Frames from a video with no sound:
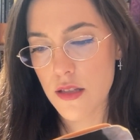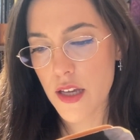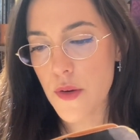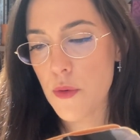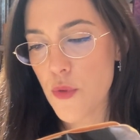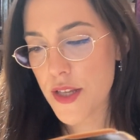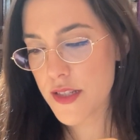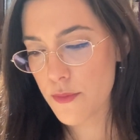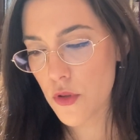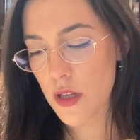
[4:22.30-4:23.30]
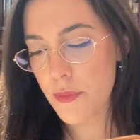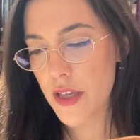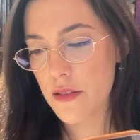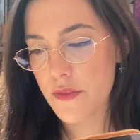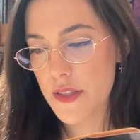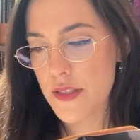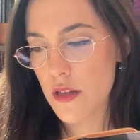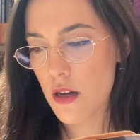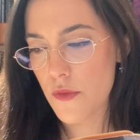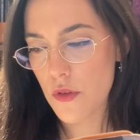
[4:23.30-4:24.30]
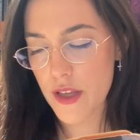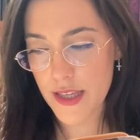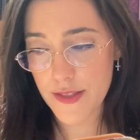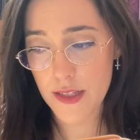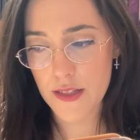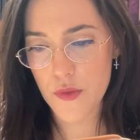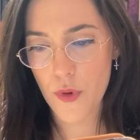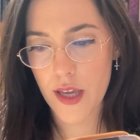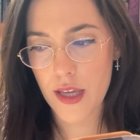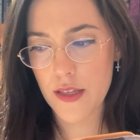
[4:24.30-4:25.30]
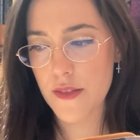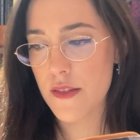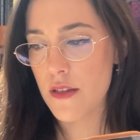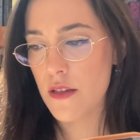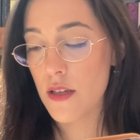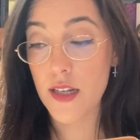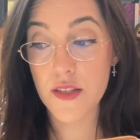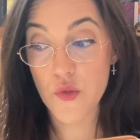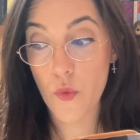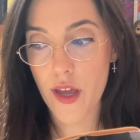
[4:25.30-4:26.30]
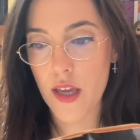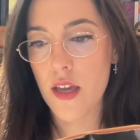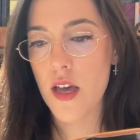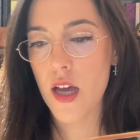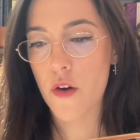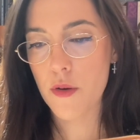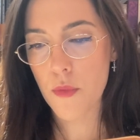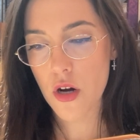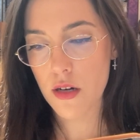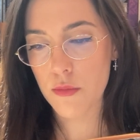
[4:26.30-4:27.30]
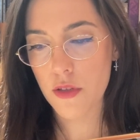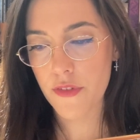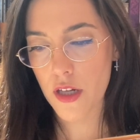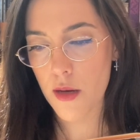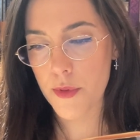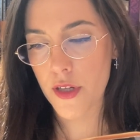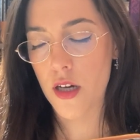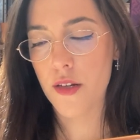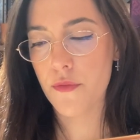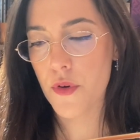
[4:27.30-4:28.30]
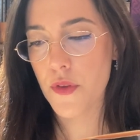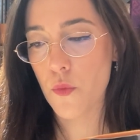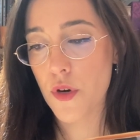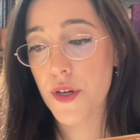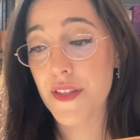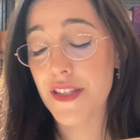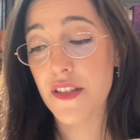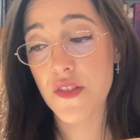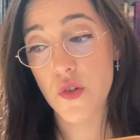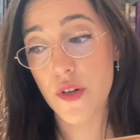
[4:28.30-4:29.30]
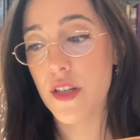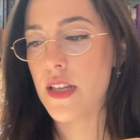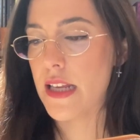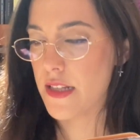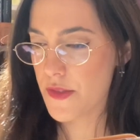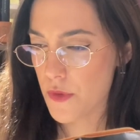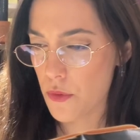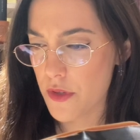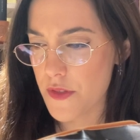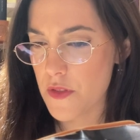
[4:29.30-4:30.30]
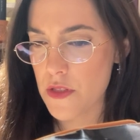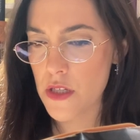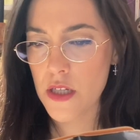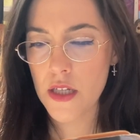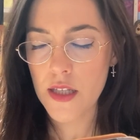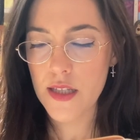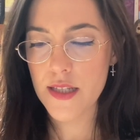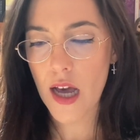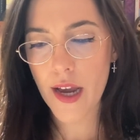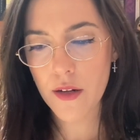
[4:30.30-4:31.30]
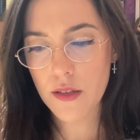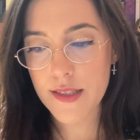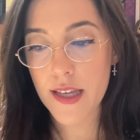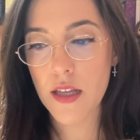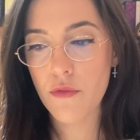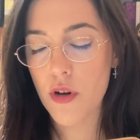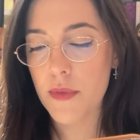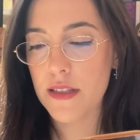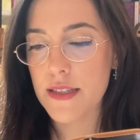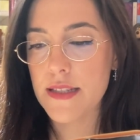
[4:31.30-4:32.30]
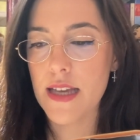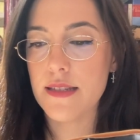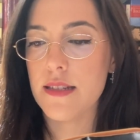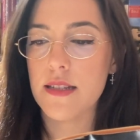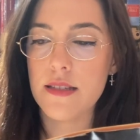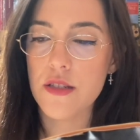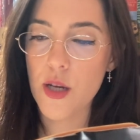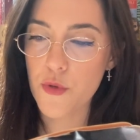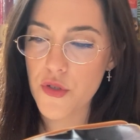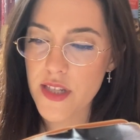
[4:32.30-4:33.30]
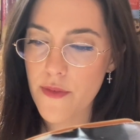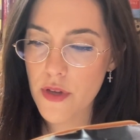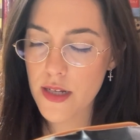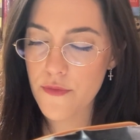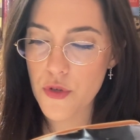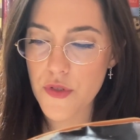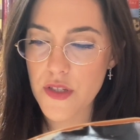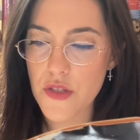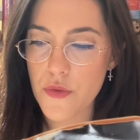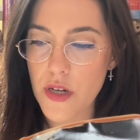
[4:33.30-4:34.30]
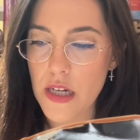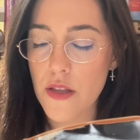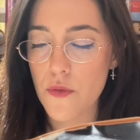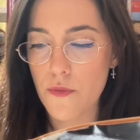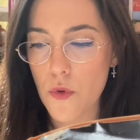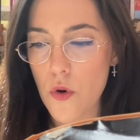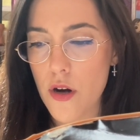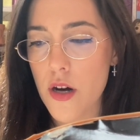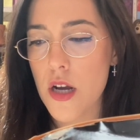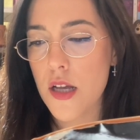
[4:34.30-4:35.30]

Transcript: irrepressible appeal of this novel is in its way a remarkable phenomenon, for the work is uncertain in its focus. The title, taken from Ecclesiastes chapter 7, verses 3 through 4,